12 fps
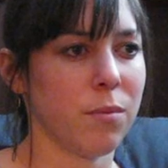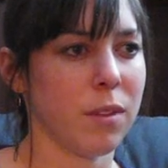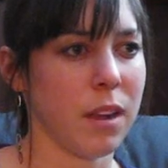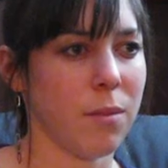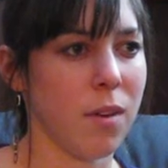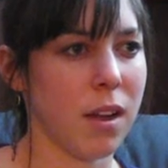
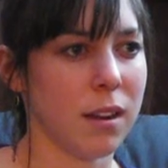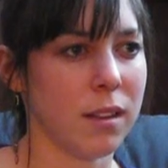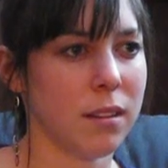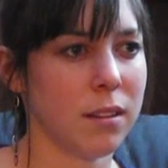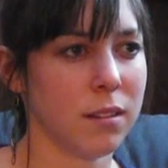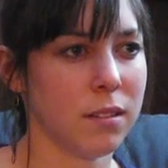what I
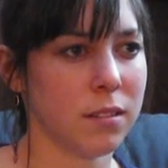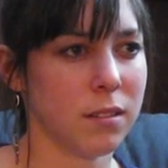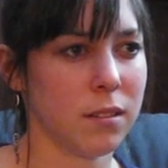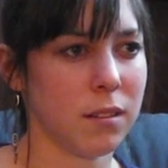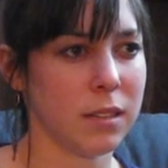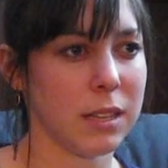wanted
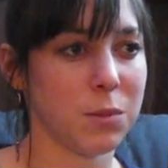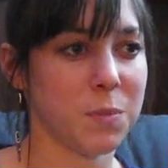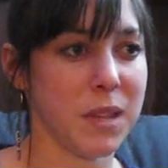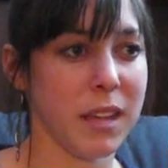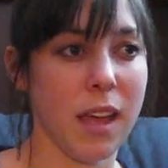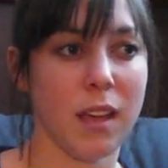because I was
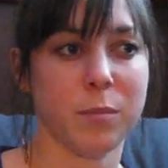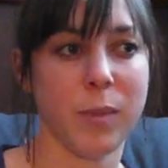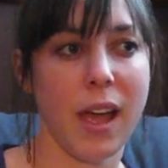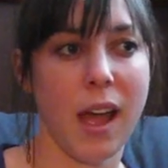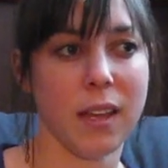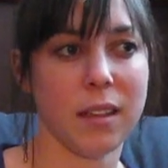being held
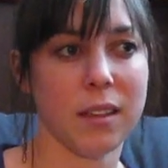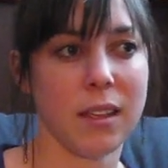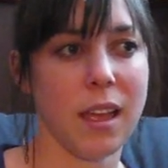back.